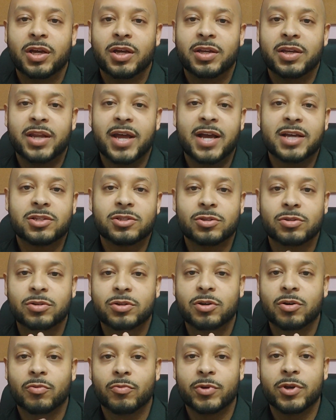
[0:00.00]
National
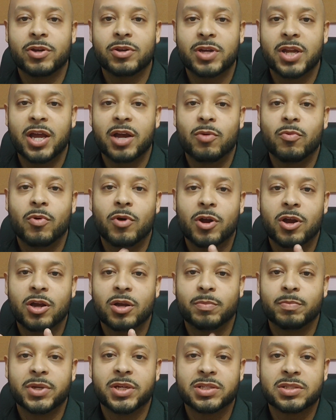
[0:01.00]
Career
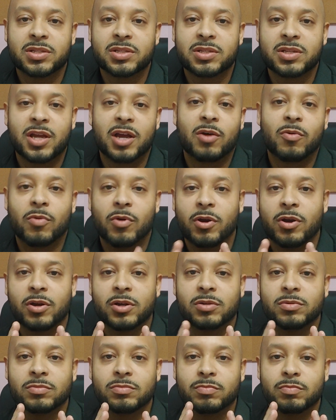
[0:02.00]
Network, Business Network,